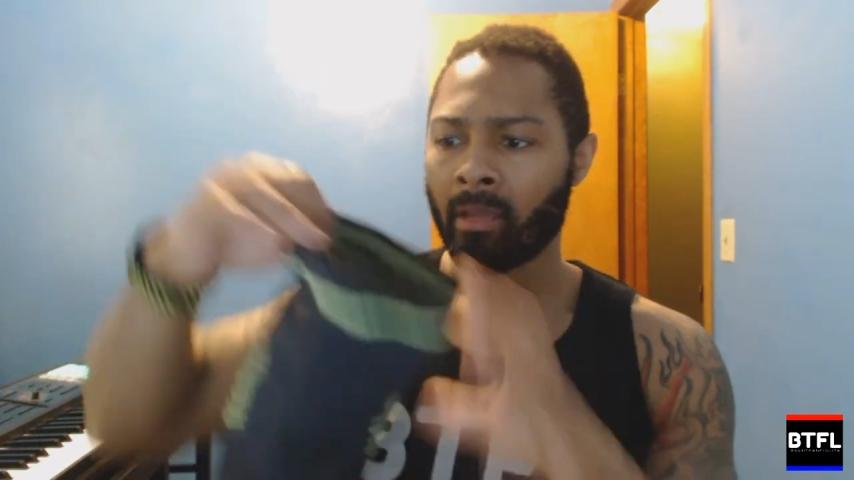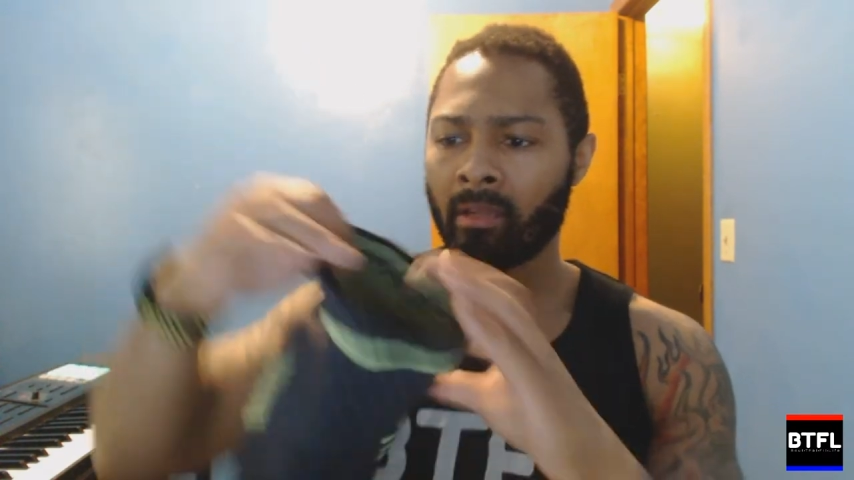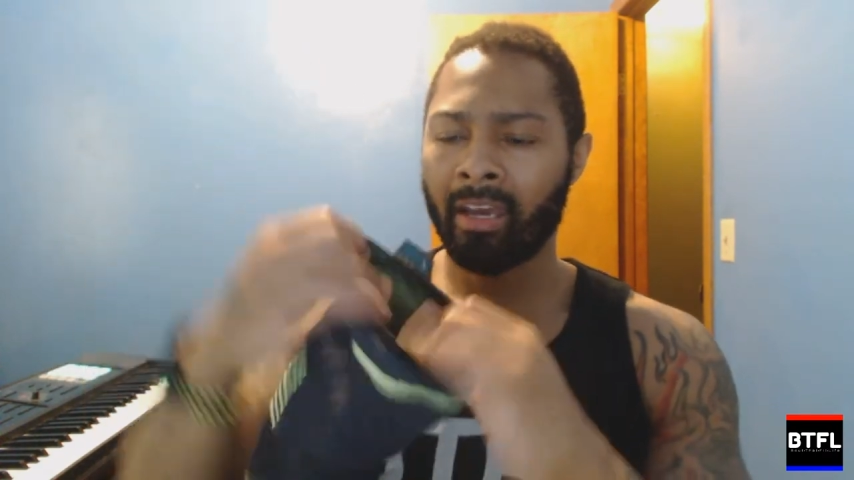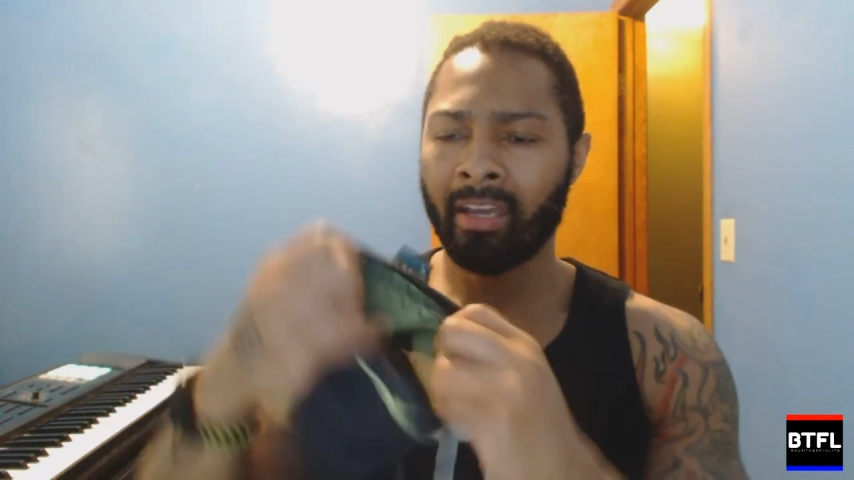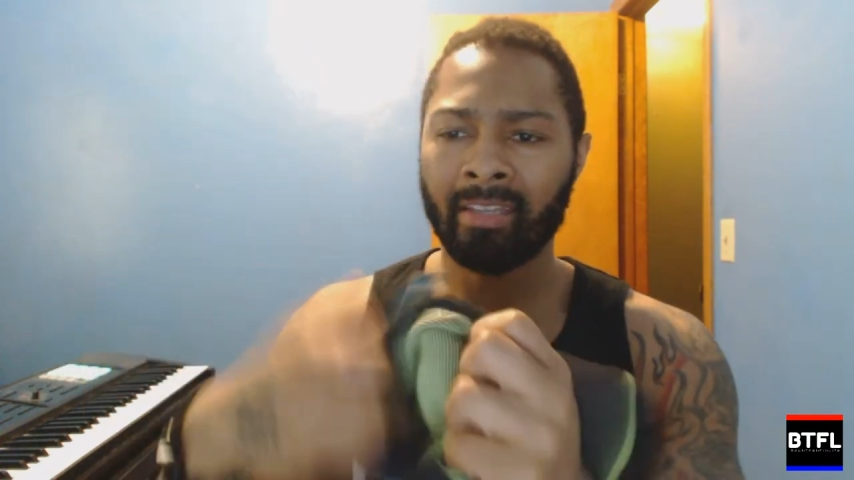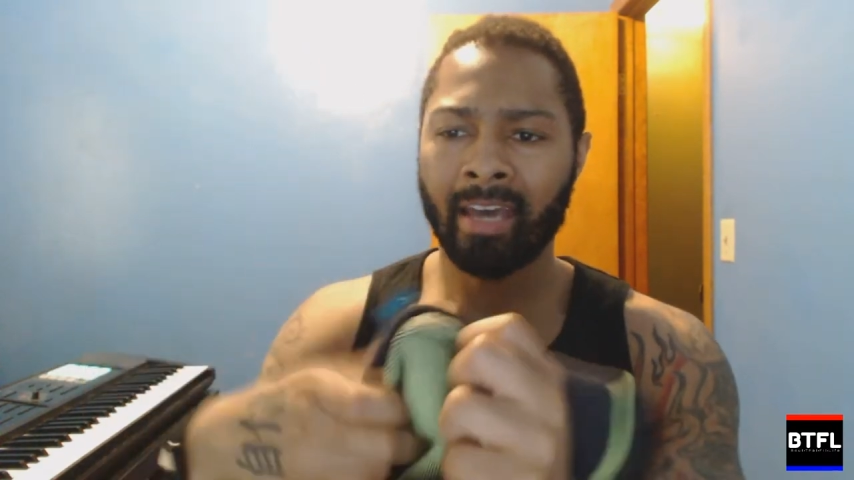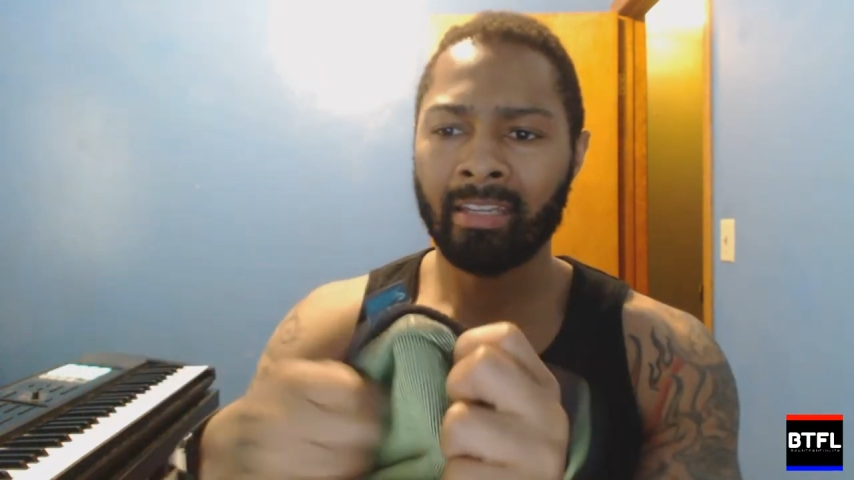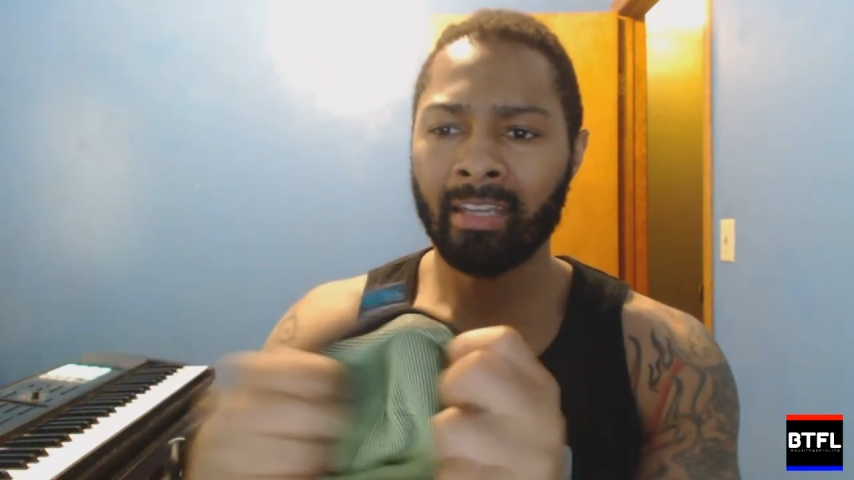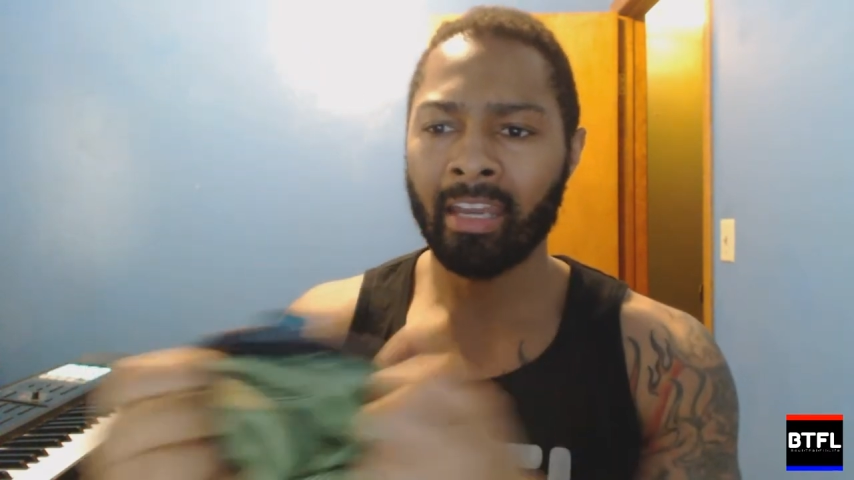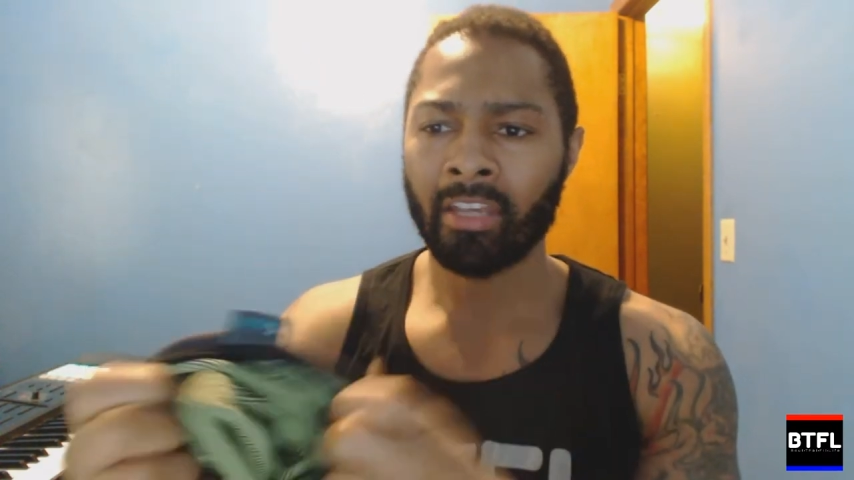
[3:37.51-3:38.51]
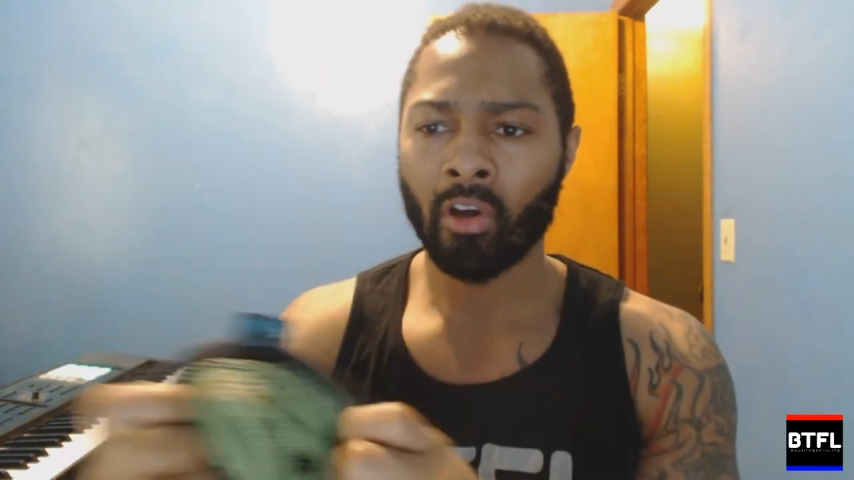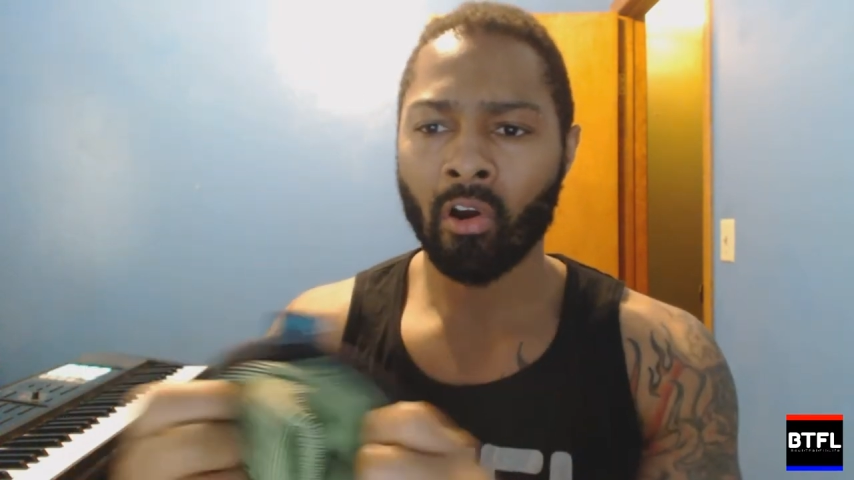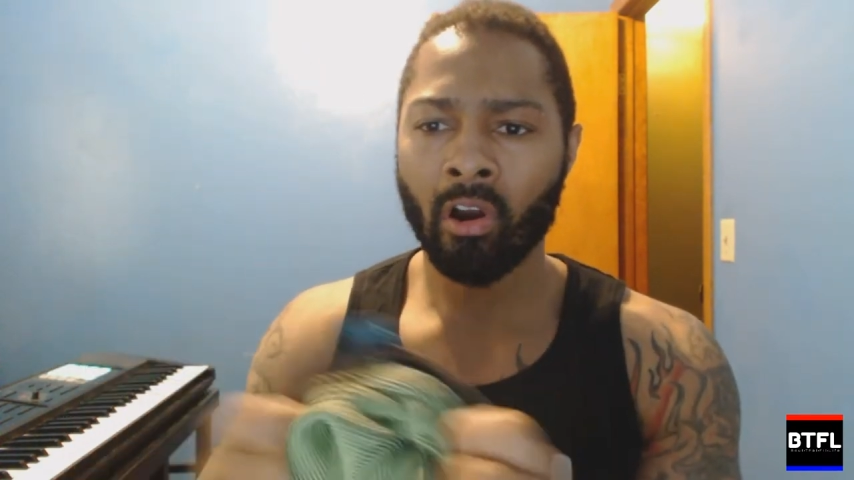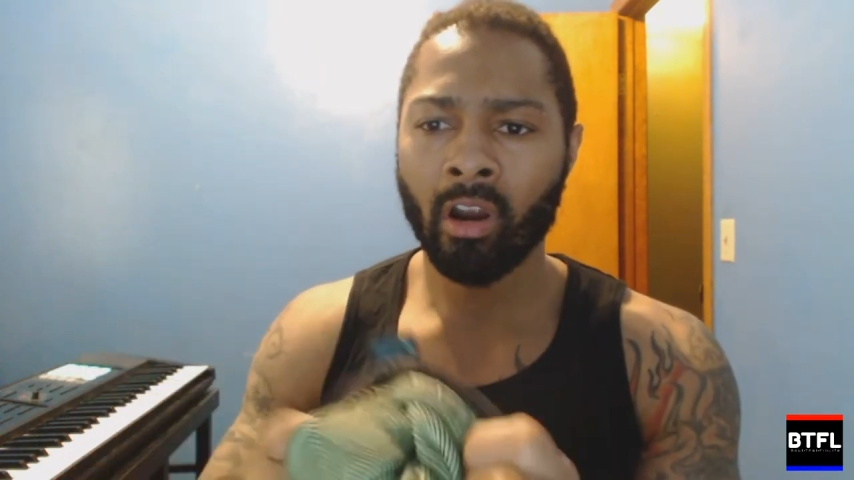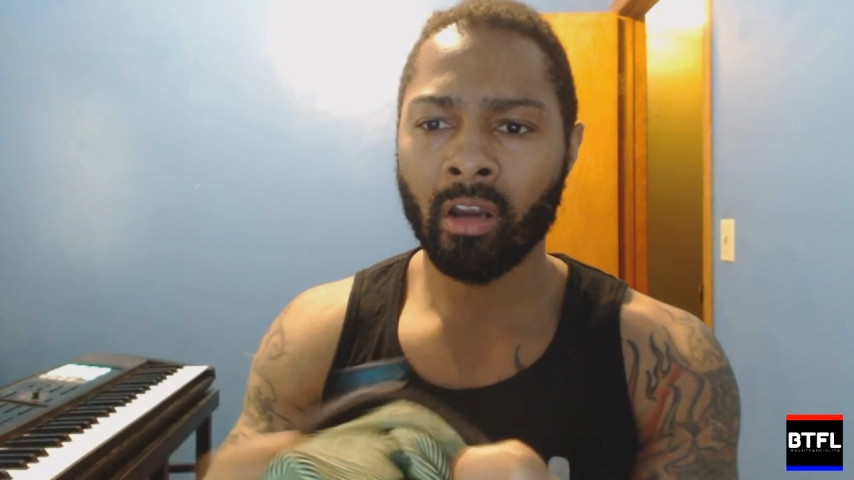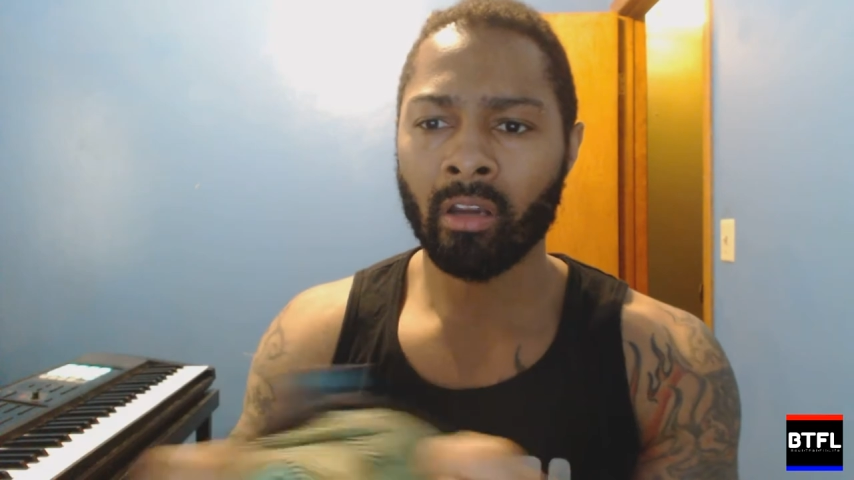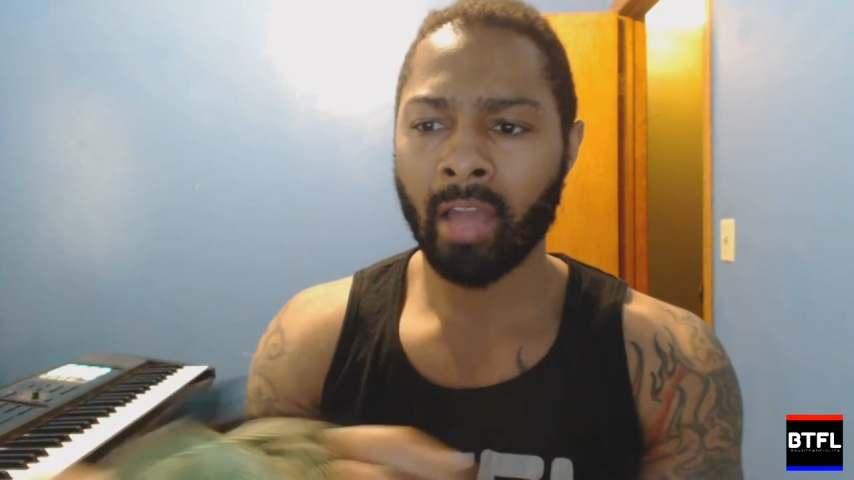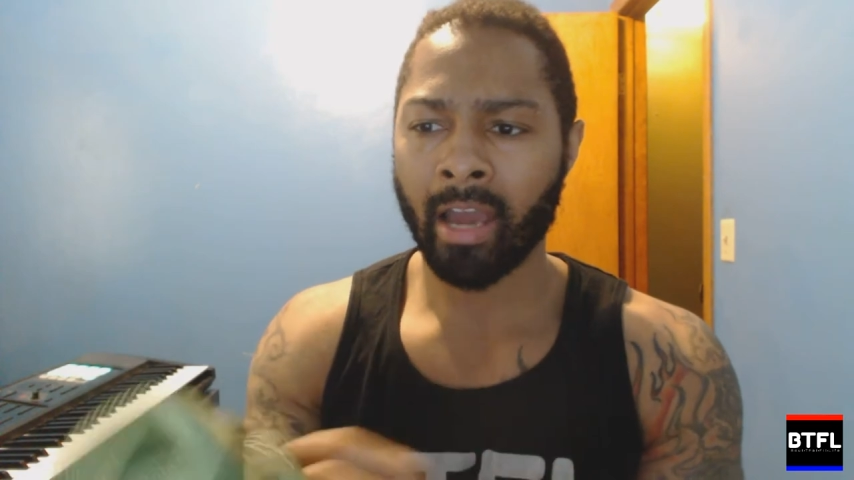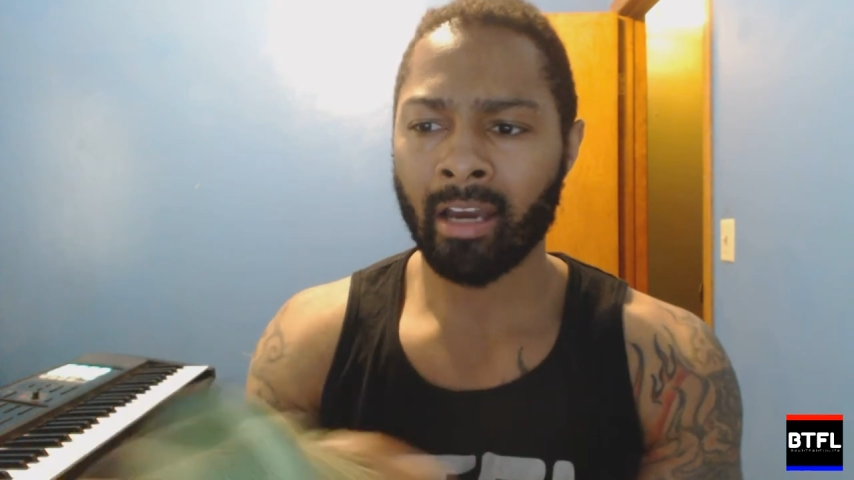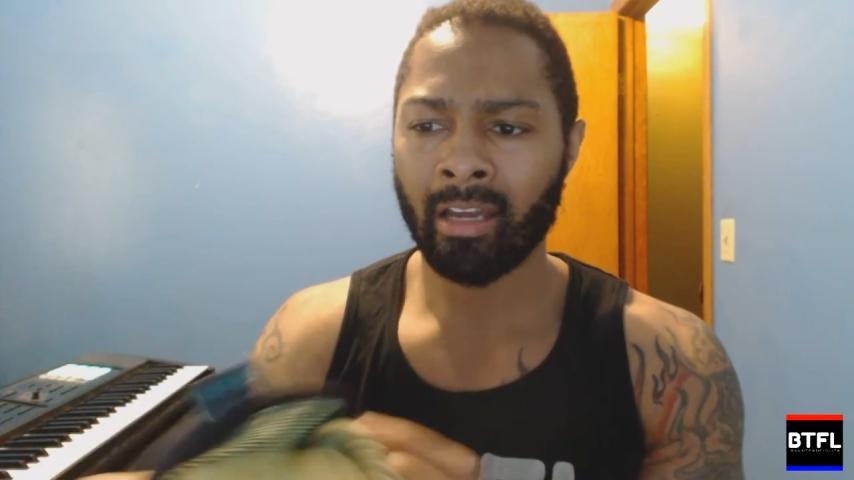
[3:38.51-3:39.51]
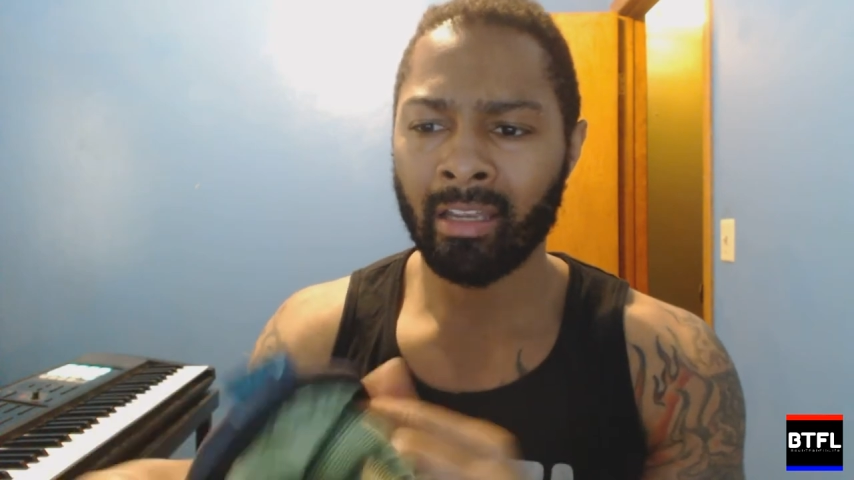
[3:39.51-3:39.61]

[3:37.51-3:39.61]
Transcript: The insides of these are like,